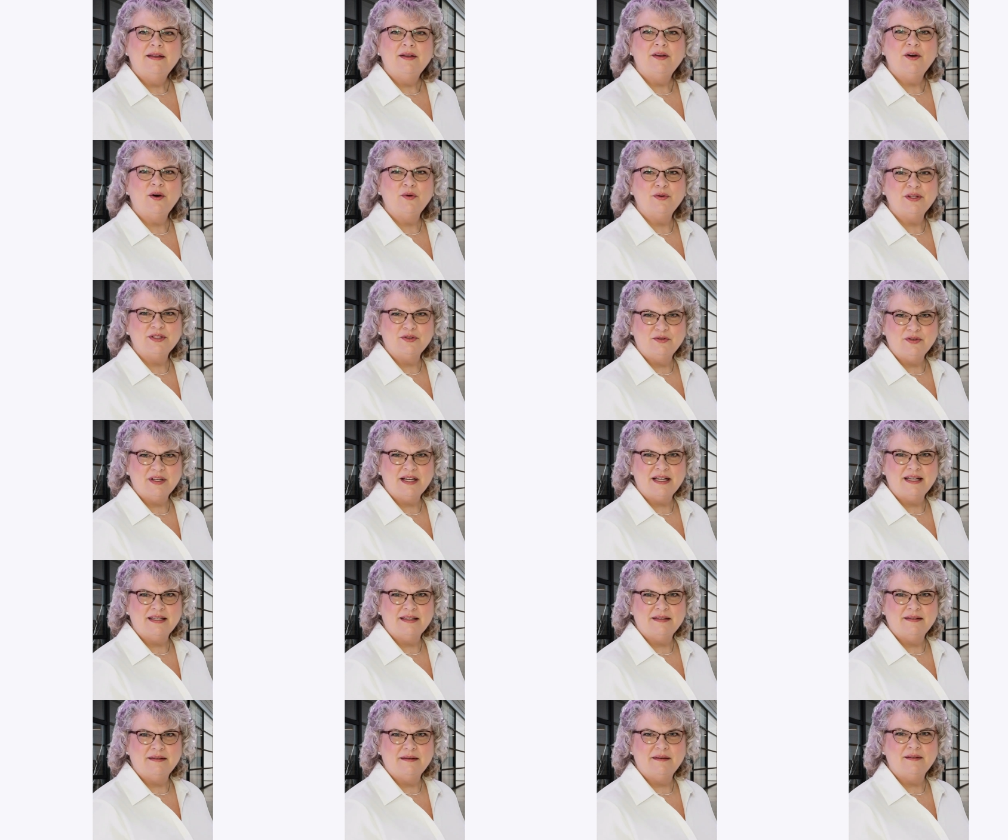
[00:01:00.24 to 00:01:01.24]
glowing
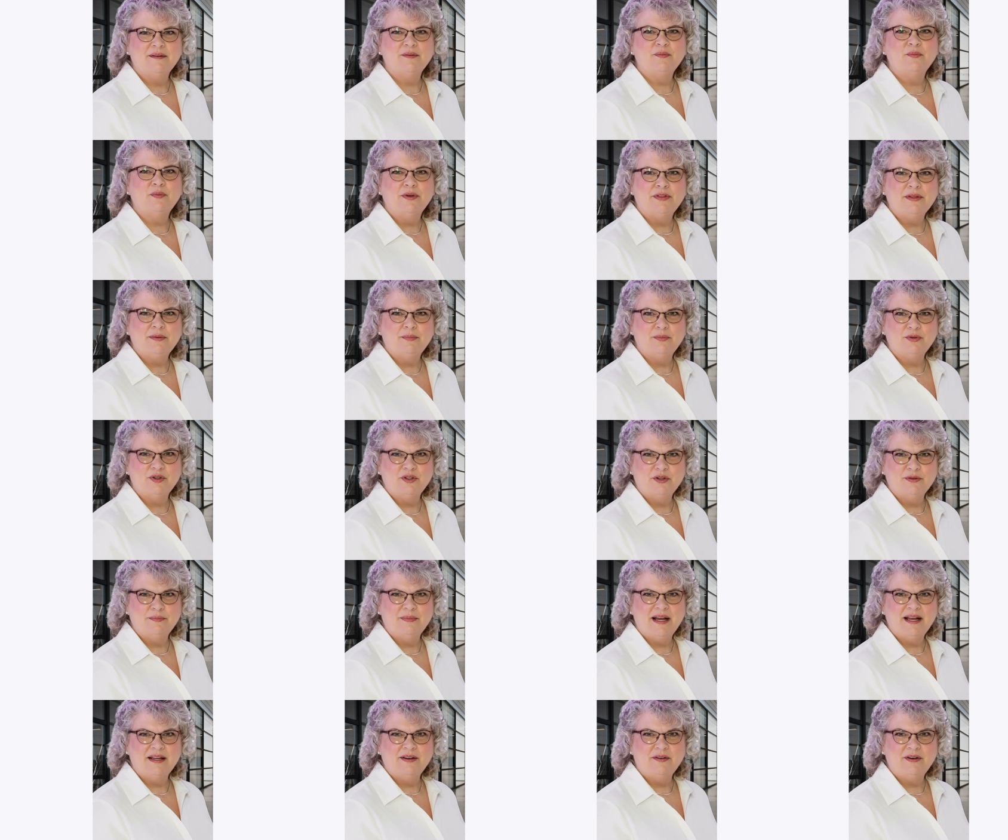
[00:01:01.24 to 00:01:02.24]
red, with a blurred
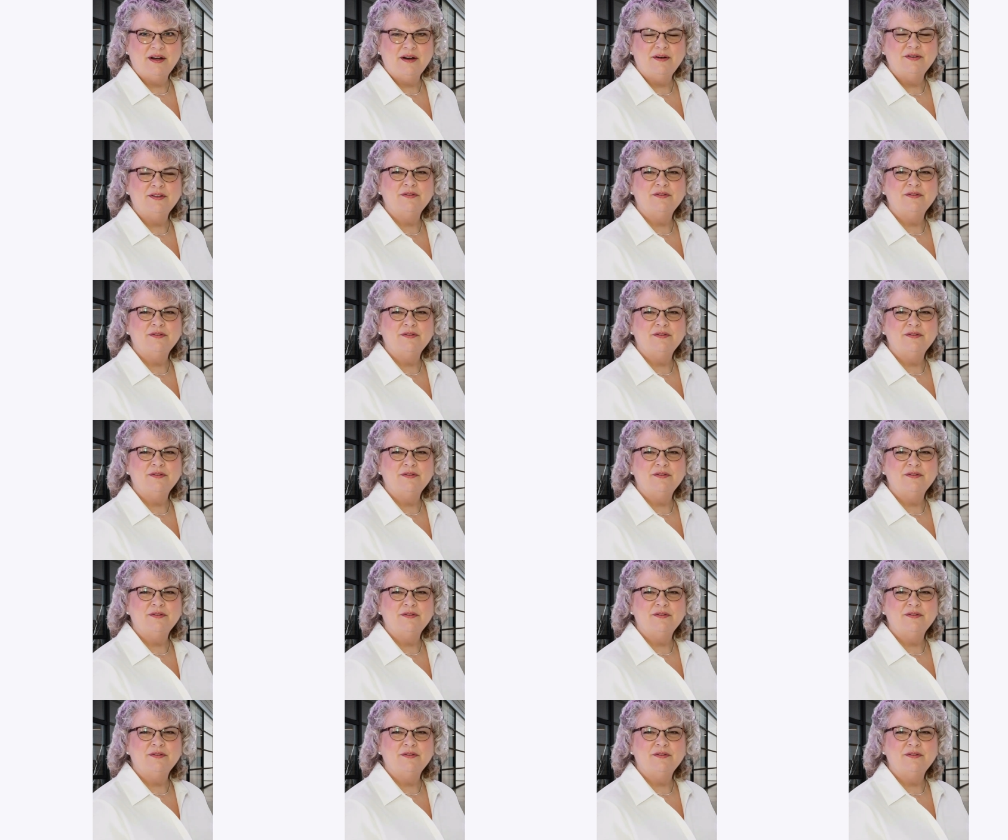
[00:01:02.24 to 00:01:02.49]
background